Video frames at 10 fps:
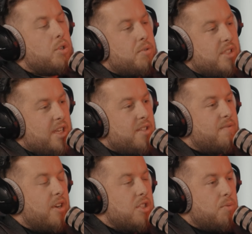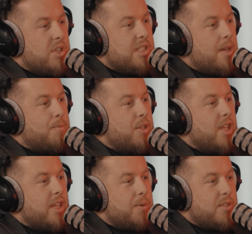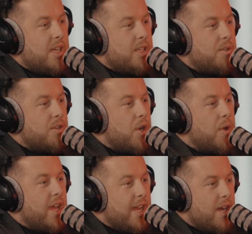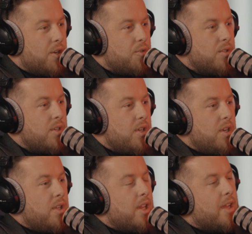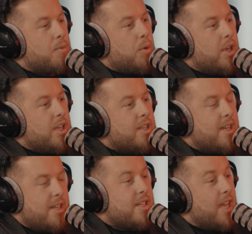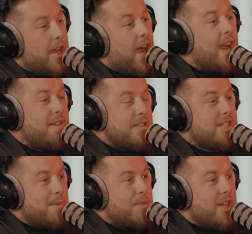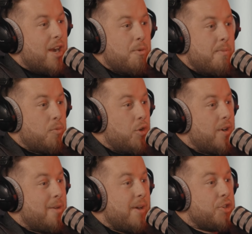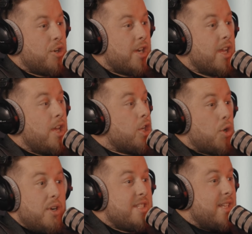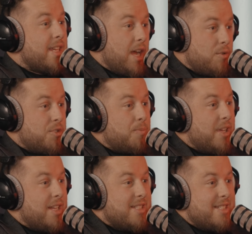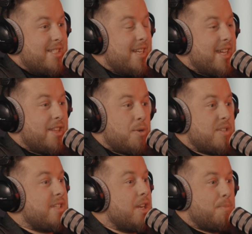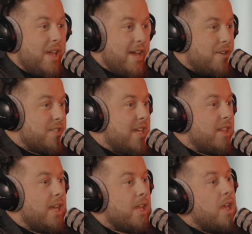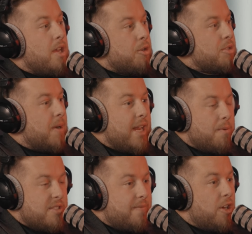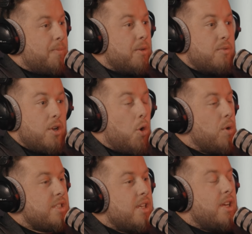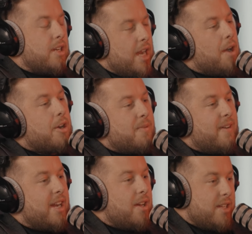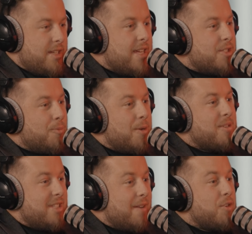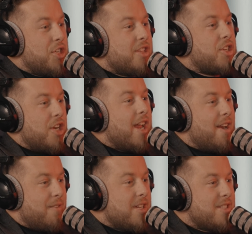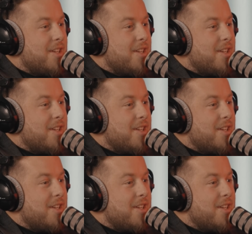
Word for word: When you say his friends, what does that mean? Like he would take you to go hang out. You know, like my, what? Because I, I had yeah. the same thing, and I remember rolling around in my truck, it. going to city council meetings, and sitting yeah, in there exactly. with city planners, and like, because my dad was developing, and would always right. now come to find out that sob was leveraging the shit out of us.